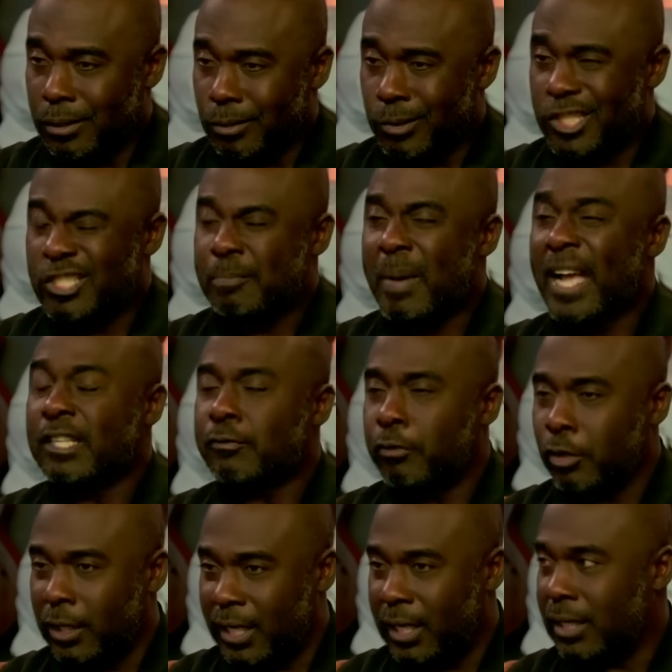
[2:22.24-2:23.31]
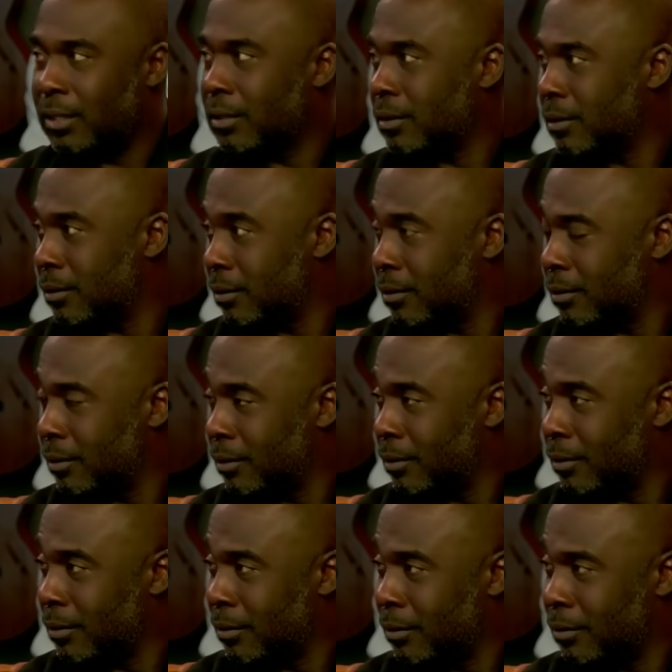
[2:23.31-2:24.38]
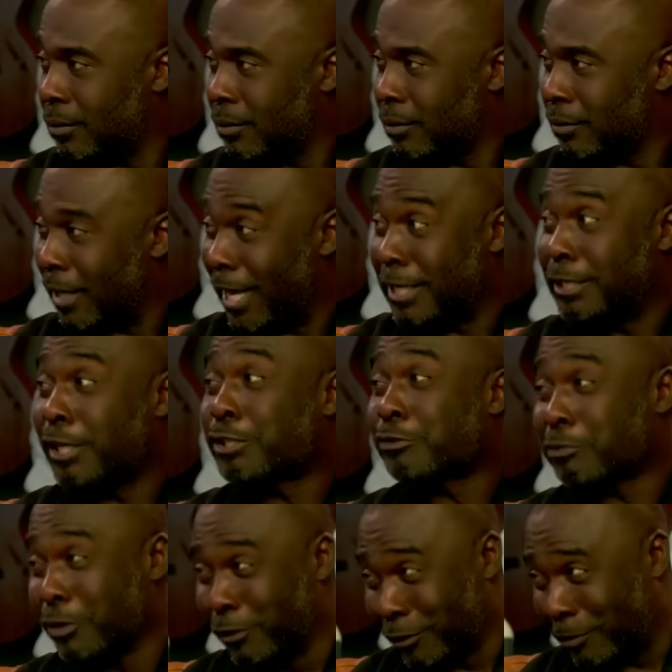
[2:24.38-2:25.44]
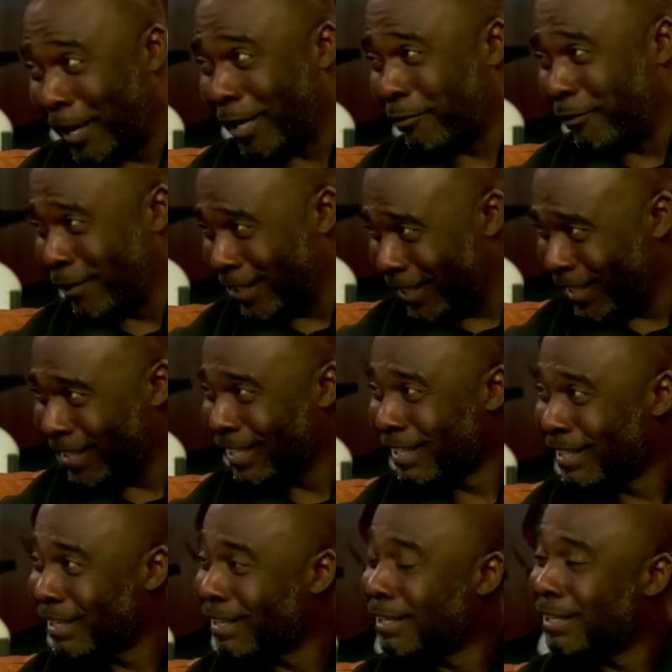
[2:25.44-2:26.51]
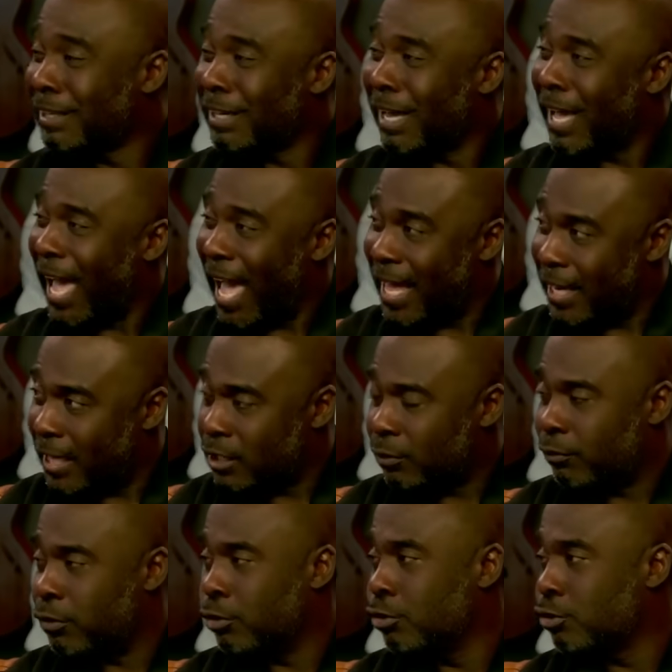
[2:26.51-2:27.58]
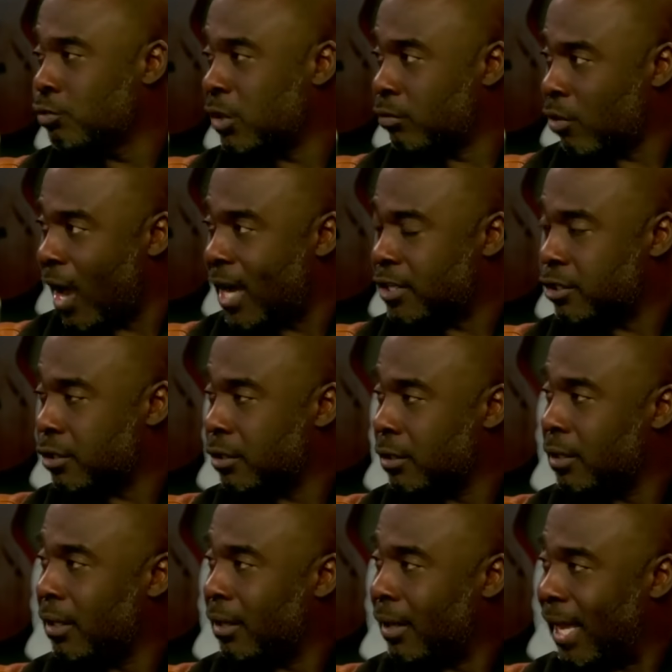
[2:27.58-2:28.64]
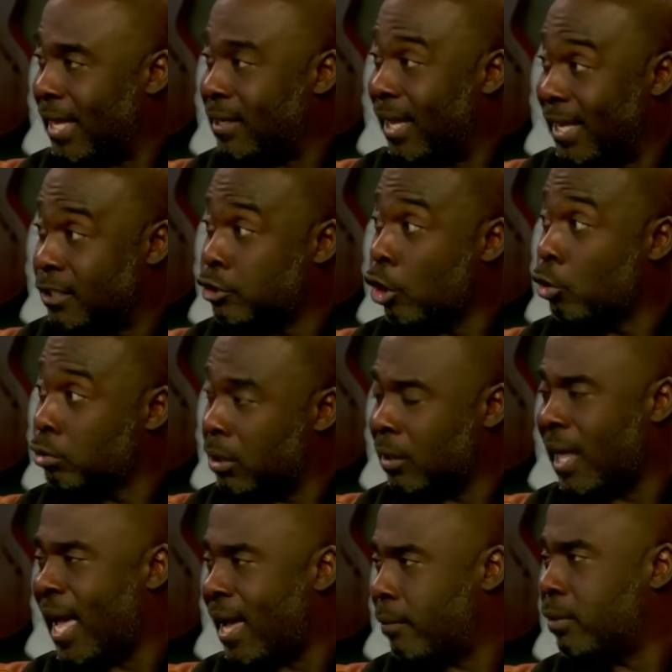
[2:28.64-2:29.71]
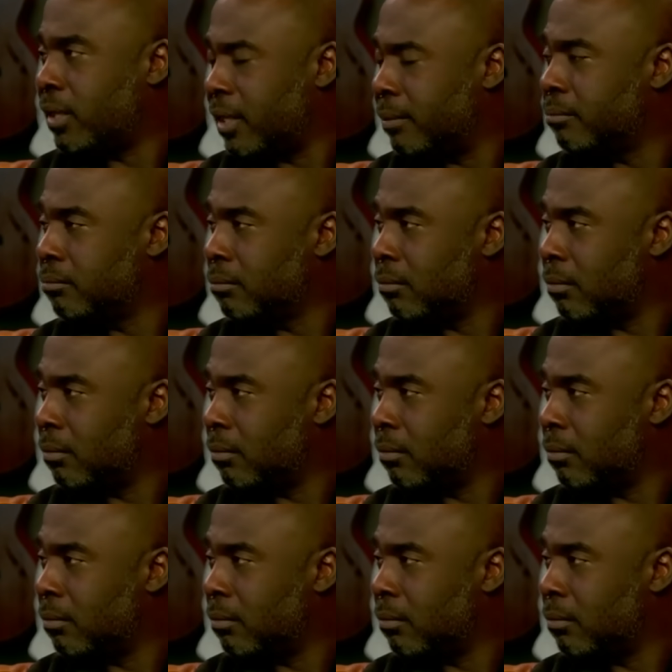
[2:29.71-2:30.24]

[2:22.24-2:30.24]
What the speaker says: respectfully and disrespectfully, had his fuse with Roger and told the line with him.